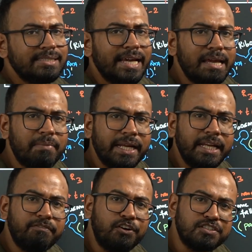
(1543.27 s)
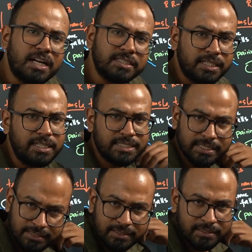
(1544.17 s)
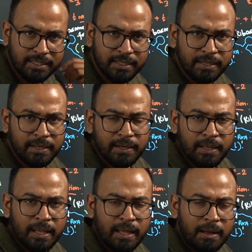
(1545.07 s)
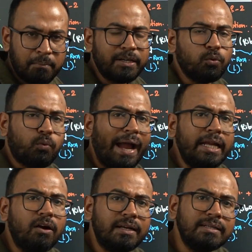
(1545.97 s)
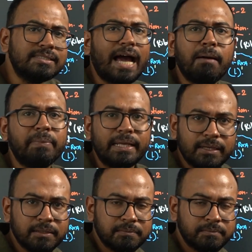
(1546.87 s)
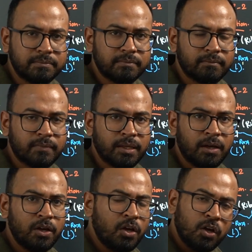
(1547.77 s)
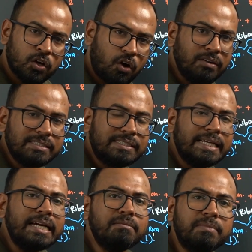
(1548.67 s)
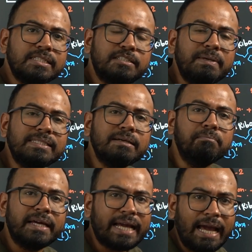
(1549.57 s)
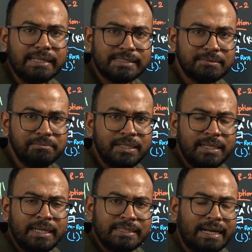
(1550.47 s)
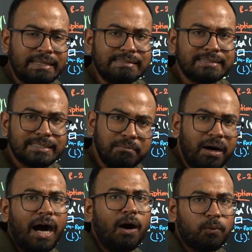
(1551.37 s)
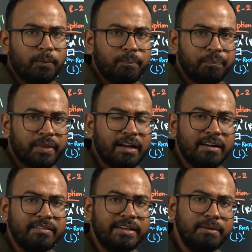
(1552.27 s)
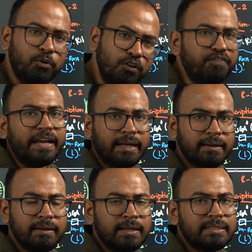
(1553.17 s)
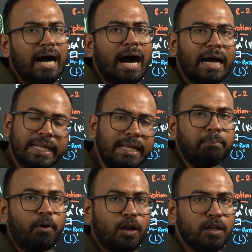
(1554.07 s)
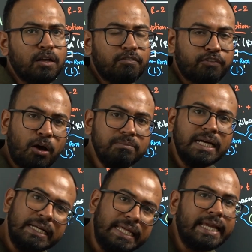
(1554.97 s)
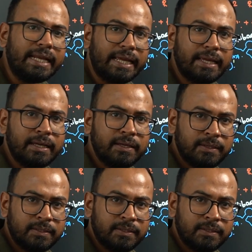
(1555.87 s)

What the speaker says: the mRNA for structural genes. But why not it is happening? Because there must be some mechanism that is somehow removing the RNA pol from the DNA.